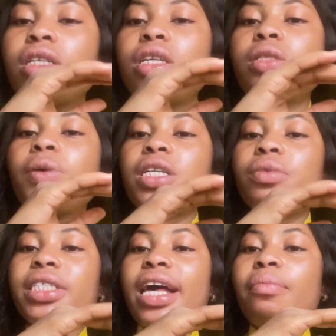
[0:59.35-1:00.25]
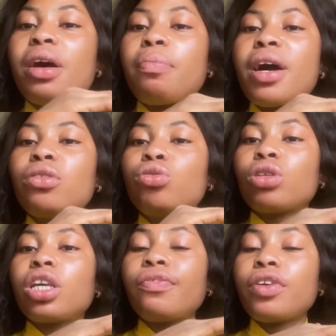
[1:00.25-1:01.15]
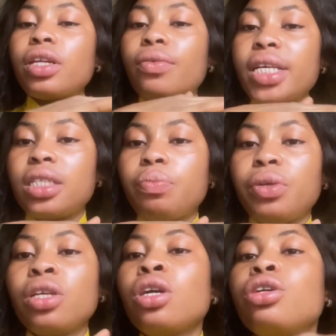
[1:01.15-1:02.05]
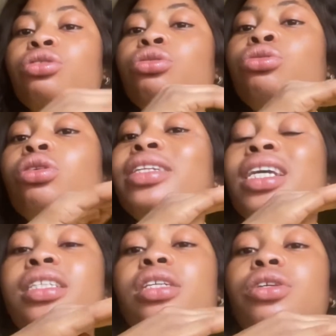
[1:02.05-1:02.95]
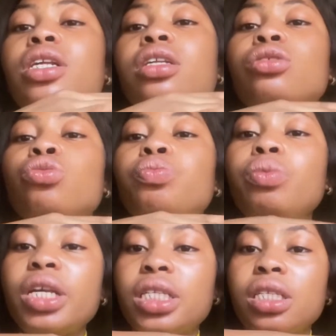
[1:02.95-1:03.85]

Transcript: This body butter I'm about to give you the recipe, you don't necessarily need to place it